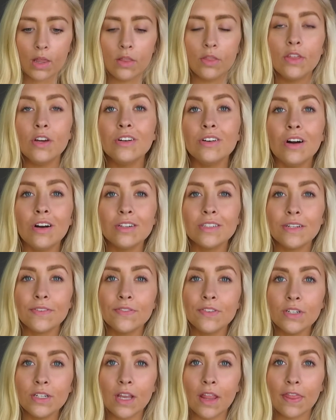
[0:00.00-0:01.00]
there are
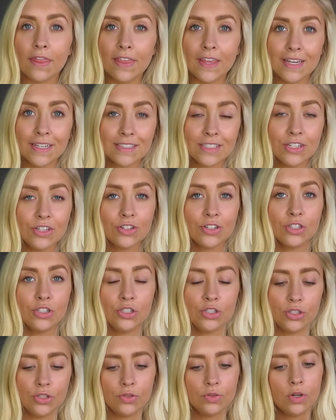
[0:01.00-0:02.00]
different things that you
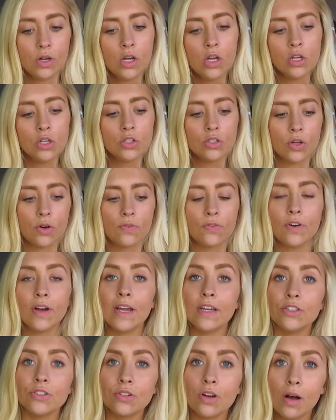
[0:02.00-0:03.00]
can do. So for
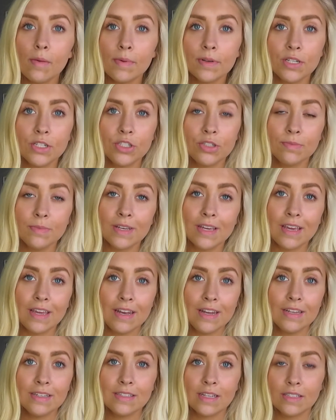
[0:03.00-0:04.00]
Angel Competition
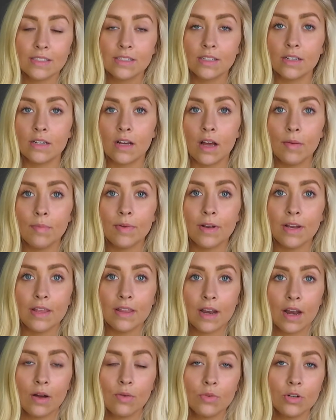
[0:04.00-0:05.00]
Bikinis, it's the company
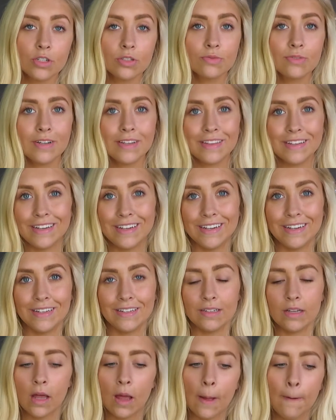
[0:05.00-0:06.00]
that I work with
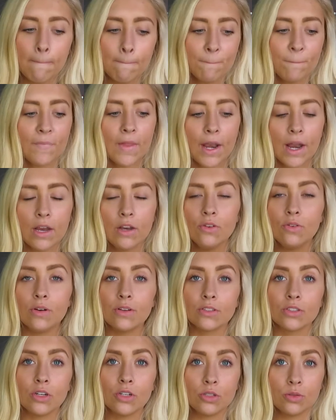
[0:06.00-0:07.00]
and that I knew I
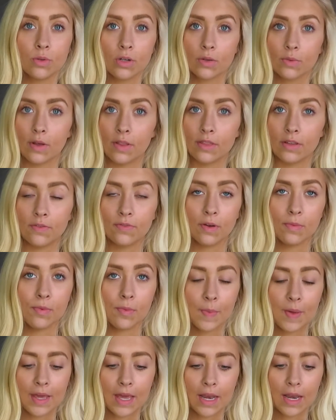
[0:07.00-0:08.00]
was going to work with from
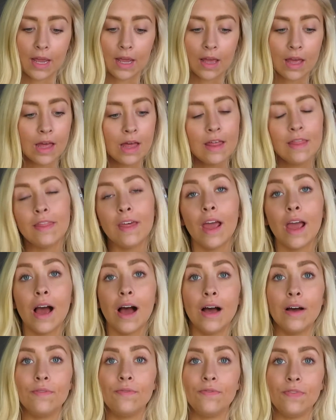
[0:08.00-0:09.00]
the beginning. They
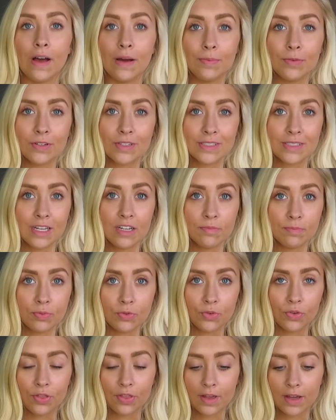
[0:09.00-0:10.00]
have fabric
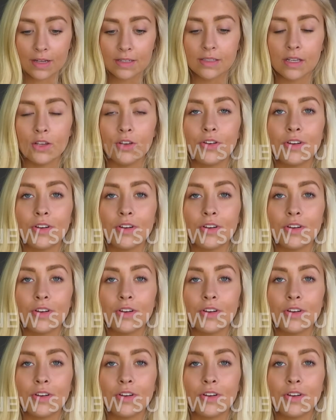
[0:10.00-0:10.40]
sample things that